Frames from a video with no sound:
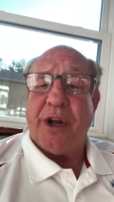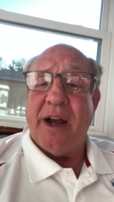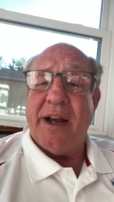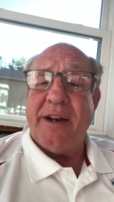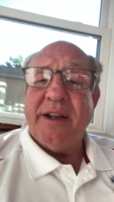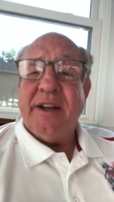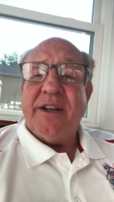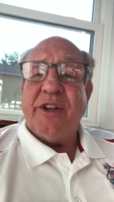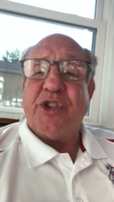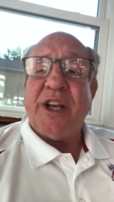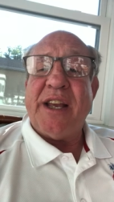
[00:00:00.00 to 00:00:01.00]
of God.
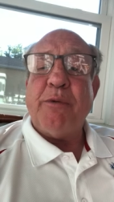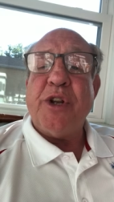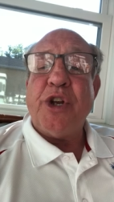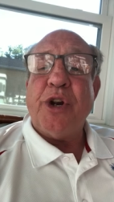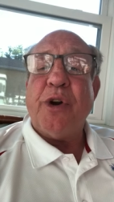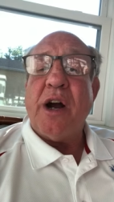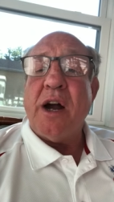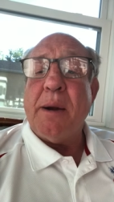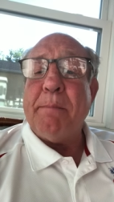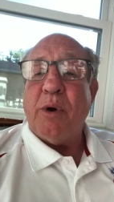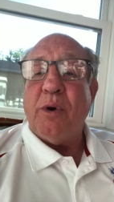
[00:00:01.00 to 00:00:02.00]
You see, when you're
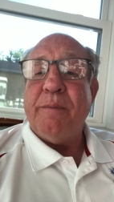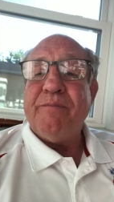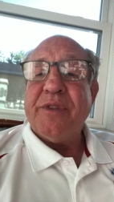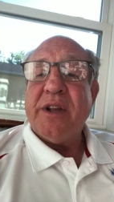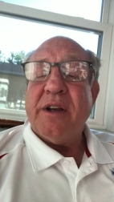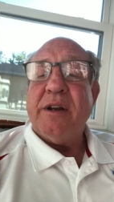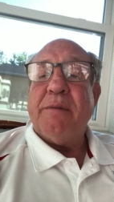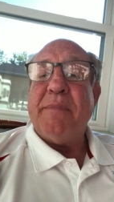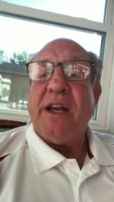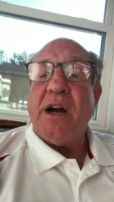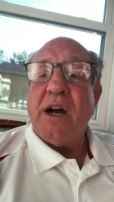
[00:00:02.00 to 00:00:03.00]
humble,
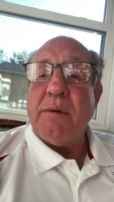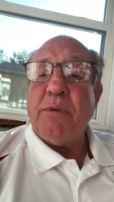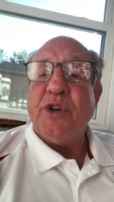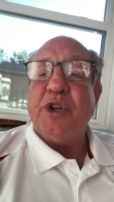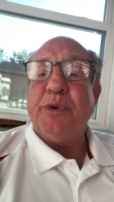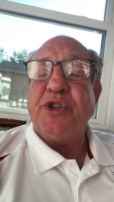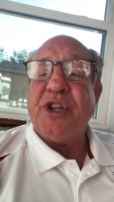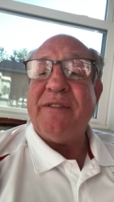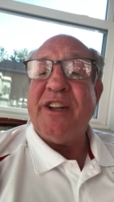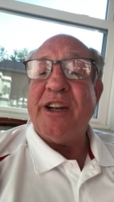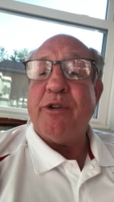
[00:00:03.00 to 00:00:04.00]
be humble to
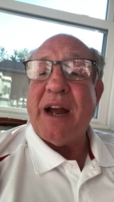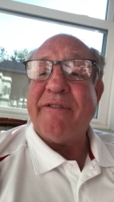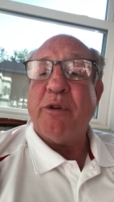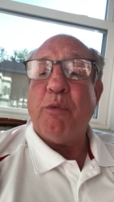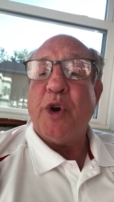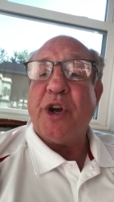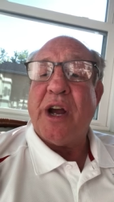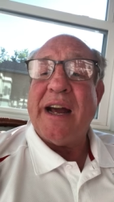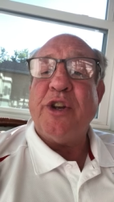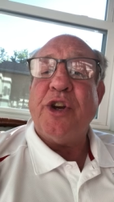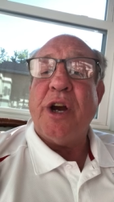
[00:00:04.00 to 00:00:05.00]
receive the engrafted word of
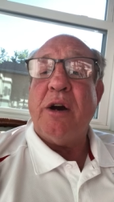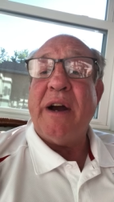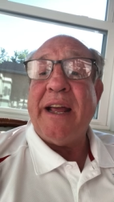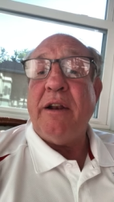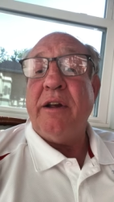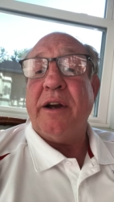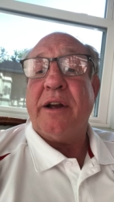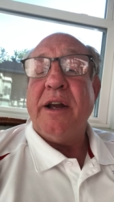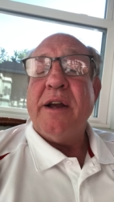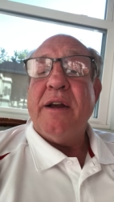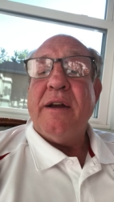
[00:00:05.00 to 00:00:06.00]
God. You go, hey, look
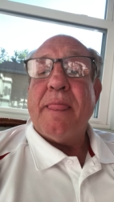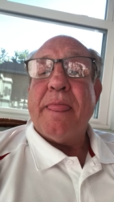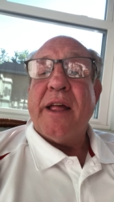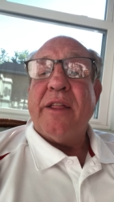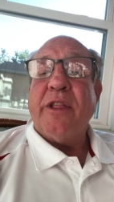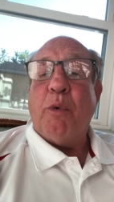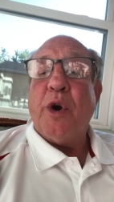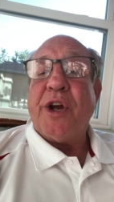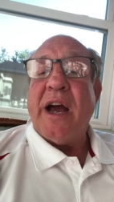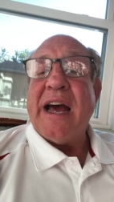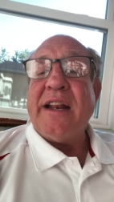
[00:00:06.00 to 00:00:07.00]
the
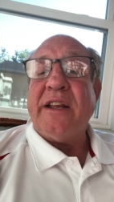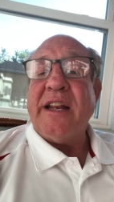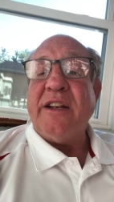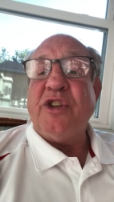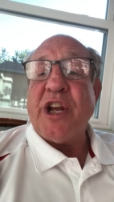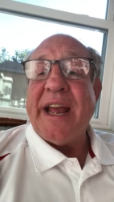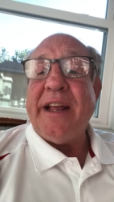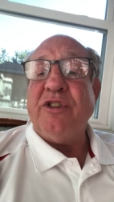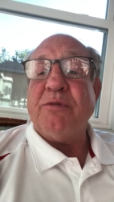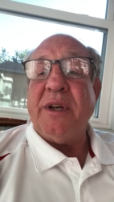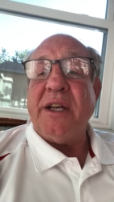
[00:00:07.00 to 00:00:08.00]
Word of God can
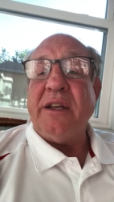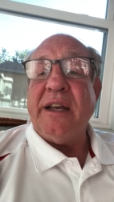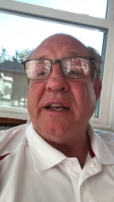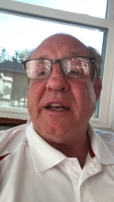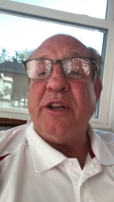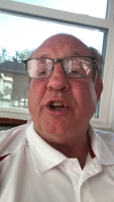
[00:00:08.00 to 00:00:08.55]
change me. It can